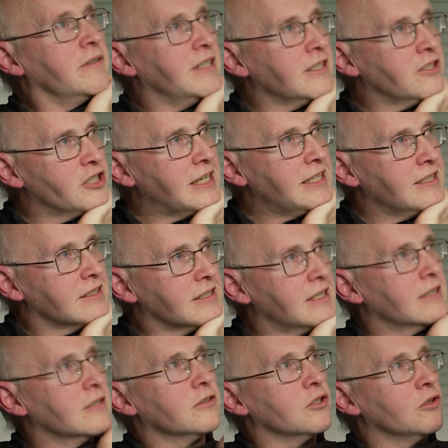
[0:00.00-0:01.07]
things Jason
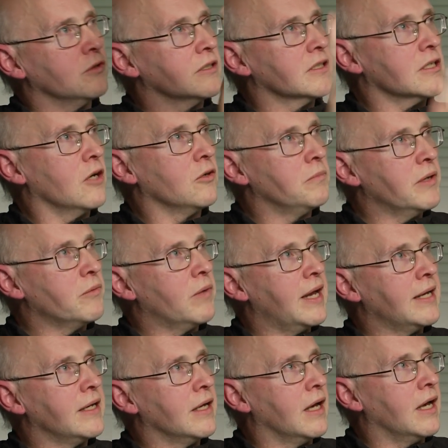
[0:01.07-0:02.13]
Segel told me
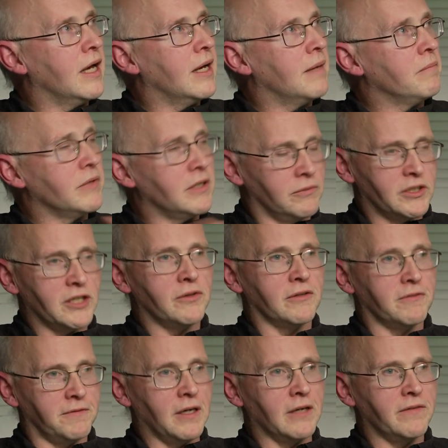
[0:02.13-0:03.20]
when you're doing the
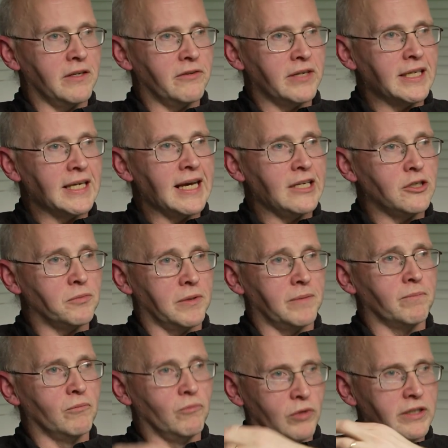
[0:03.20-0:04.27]
5-year engagement
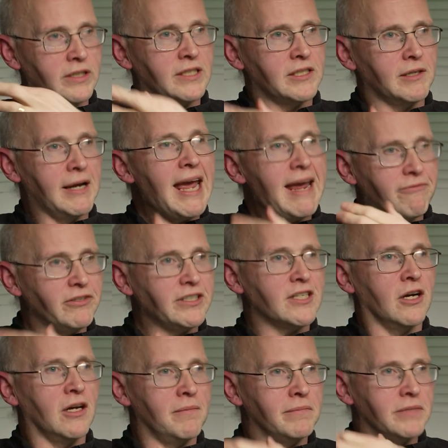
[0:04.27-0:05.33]
was every
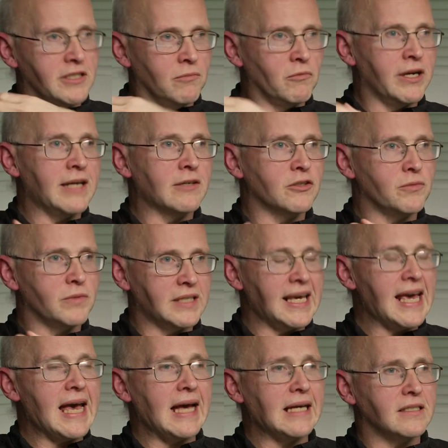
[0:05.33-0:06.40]
time someone else was
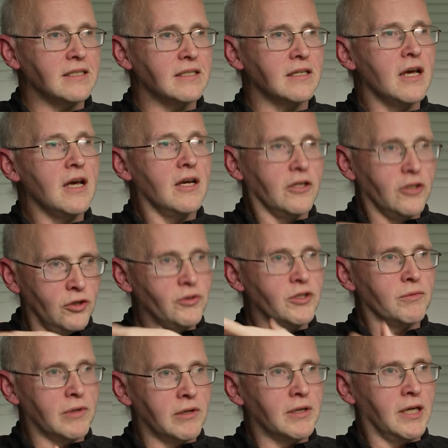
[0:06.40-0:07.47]
cast, you
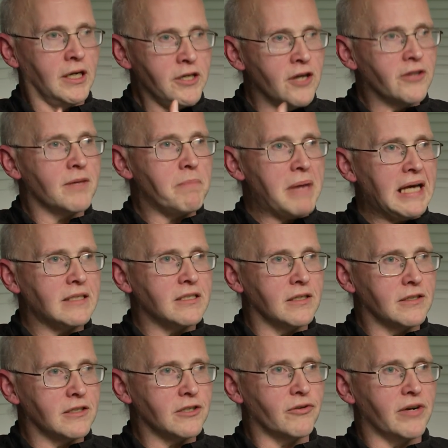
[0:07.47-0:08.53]
do another pass at
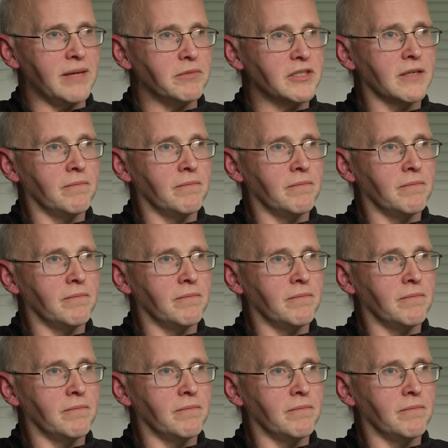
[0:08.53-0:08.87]
the script.